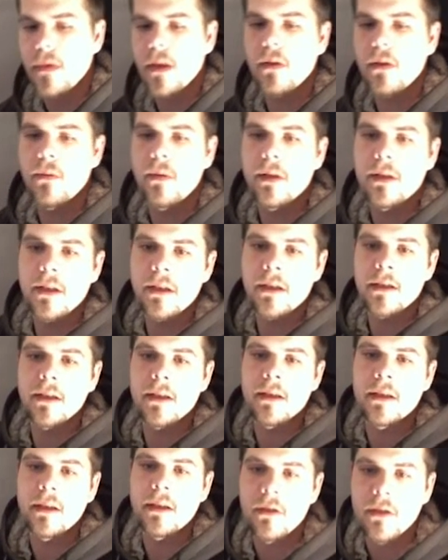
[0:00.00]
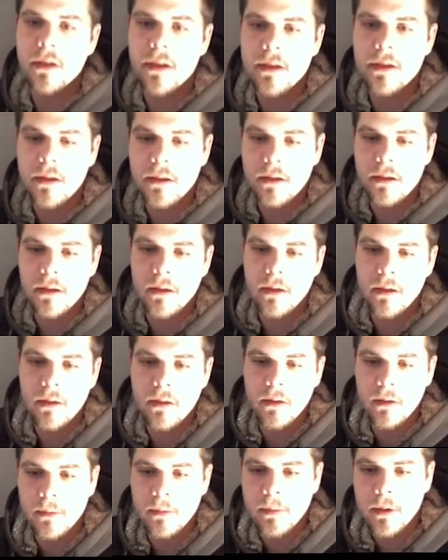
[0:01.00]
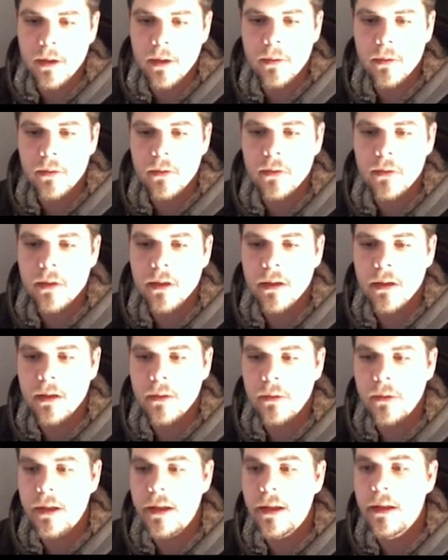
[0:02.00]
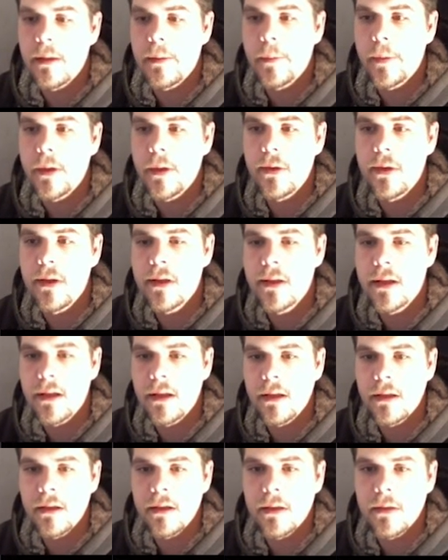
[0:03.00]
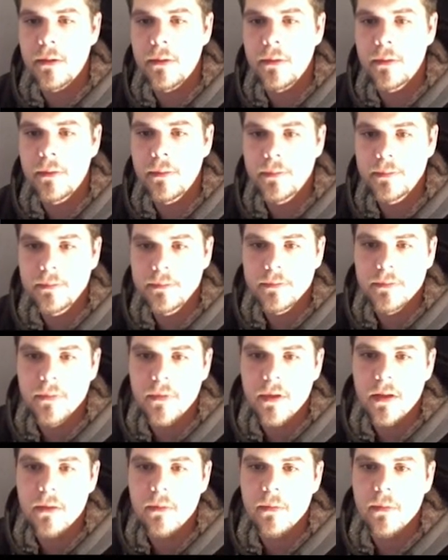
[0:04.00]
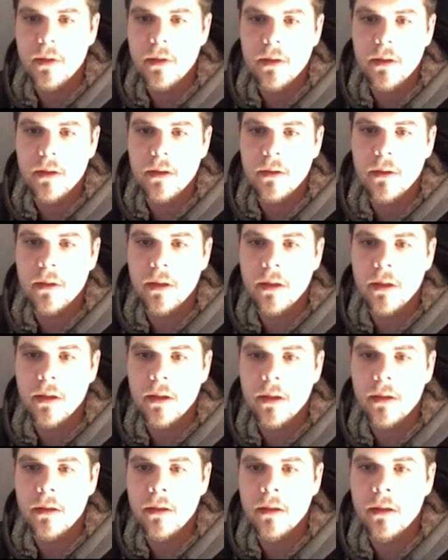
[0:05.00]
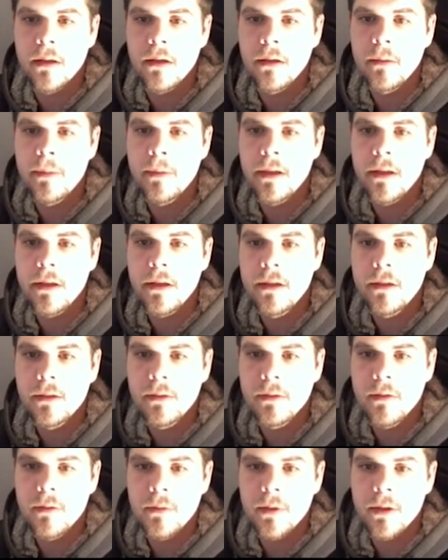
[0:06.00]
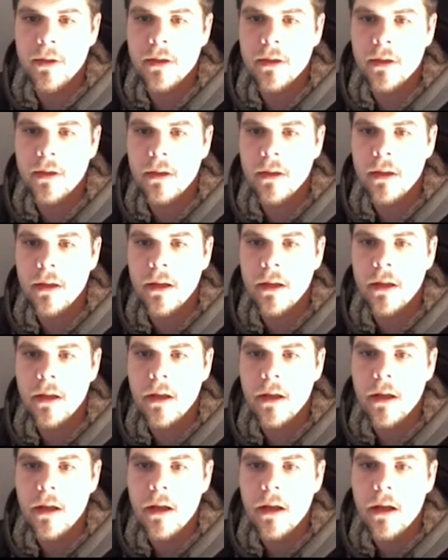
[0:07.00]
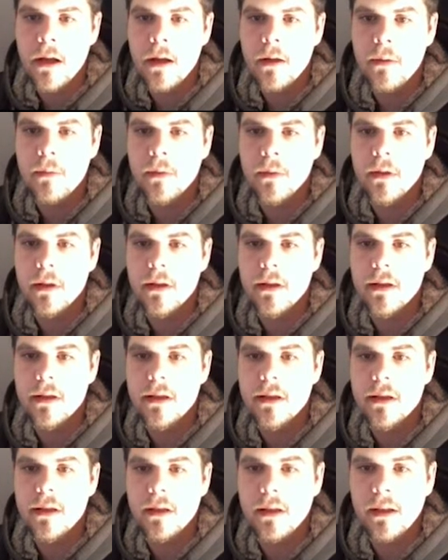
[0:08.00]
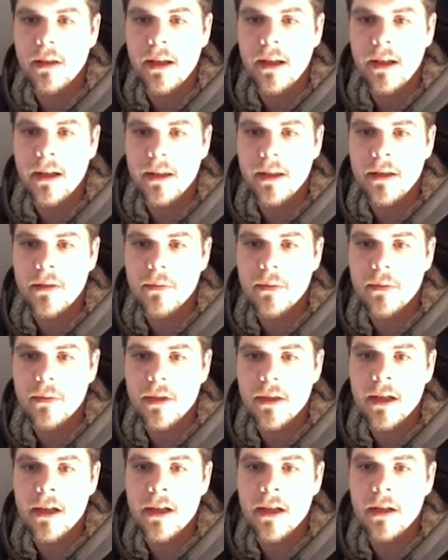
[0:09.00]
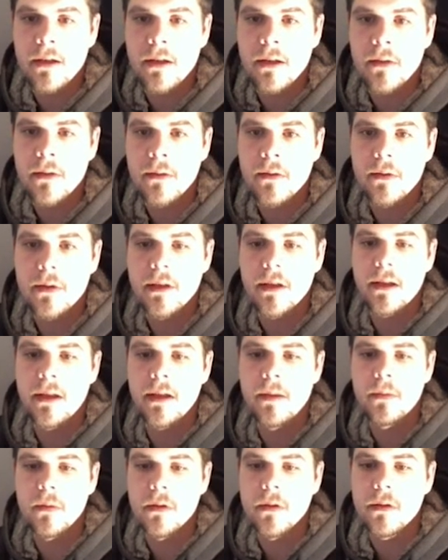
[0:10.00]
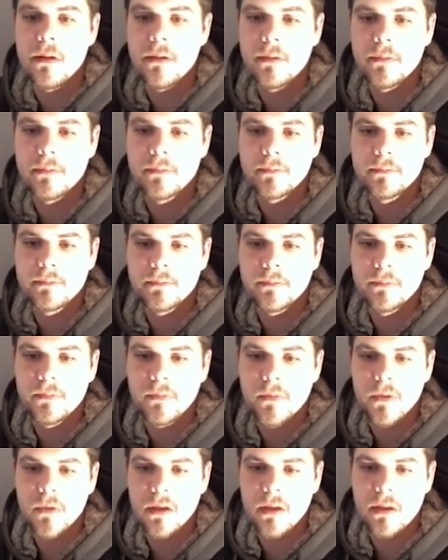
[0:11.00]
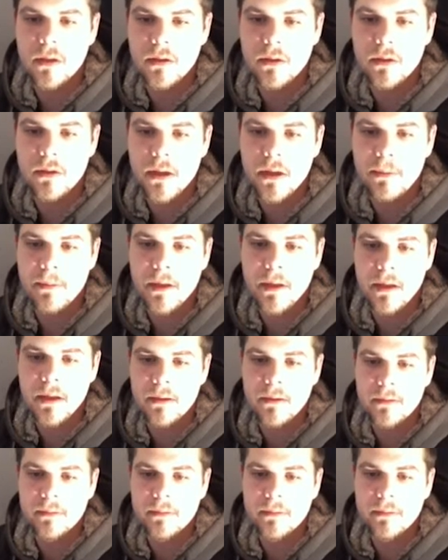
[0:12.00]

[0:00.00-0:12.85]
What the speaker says: which is a series of purples and red and a bit of the skin tone. We're going to go to our color picker, which we're going to select this, which is I also on the keyboard. Going to drop it in.